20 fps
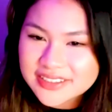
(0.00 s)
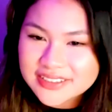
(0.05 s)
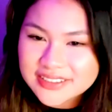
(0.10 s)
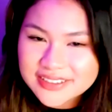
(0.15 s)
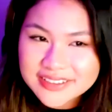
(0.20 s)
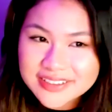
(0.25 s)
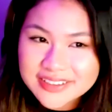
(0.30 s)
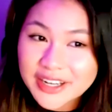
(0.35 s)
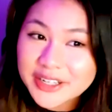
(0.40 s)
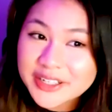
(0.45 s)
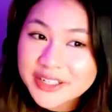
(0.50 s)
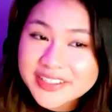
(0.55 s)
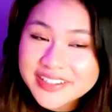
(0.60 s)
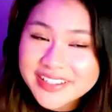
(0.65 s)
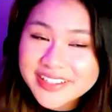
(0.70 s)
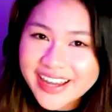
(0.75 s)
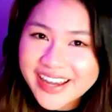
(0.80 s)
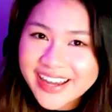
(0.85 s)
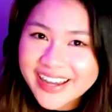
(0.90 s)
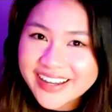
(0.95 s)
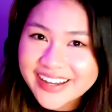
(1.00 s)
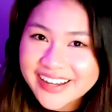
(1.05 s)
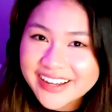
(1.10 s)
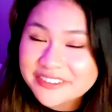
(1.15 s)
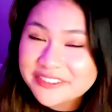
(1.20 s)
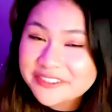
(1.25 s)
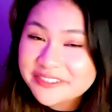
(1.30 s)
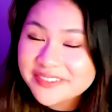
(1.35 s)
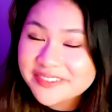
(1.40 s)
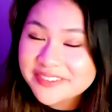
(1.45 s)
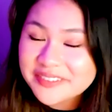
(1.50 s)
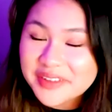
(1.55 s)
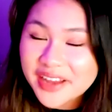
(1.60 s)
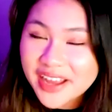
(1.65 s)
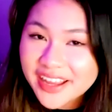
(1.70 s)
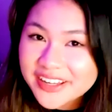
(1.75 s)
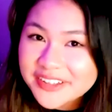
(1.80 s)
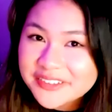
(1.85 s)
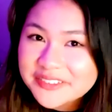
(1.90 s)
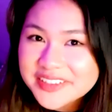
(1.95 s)
So I'm not gonna lie, I'm
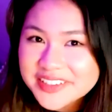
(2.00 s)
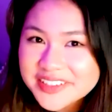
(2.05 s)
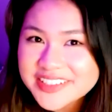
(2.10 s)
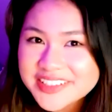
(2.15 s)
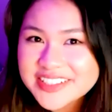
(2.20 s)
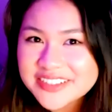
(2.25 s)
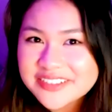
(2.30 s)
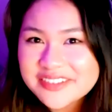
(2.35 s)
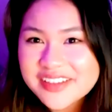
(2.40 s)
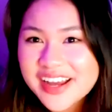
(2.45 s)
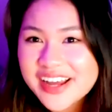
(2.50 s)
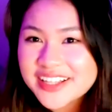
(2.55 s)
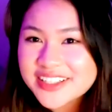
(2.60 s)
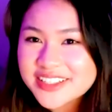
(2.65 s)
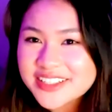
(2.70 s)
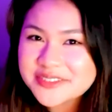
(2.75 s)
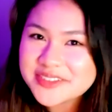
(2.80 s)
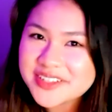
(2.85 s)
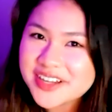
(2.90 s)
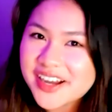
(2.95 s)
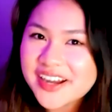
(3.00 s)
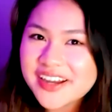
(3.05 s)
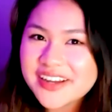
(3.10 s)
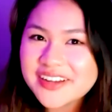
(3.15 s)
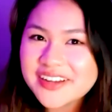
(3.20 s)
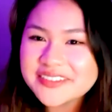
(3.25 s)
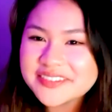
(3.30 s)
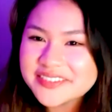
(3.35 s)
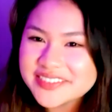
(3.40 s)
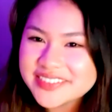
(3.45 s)
kind of guilty of that sometimes.